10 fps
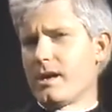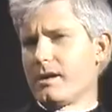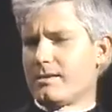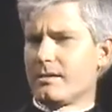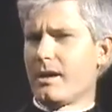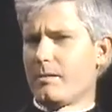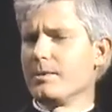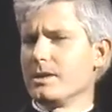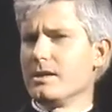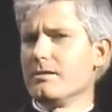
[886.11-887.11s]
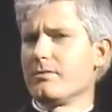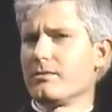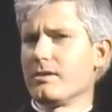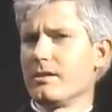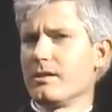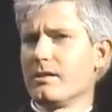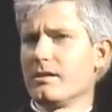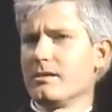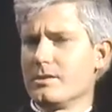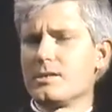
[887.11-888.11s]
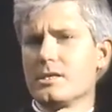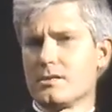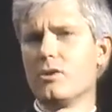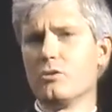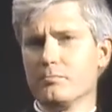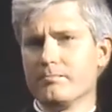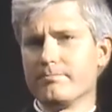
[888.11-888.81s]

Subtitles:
I believe, this is home.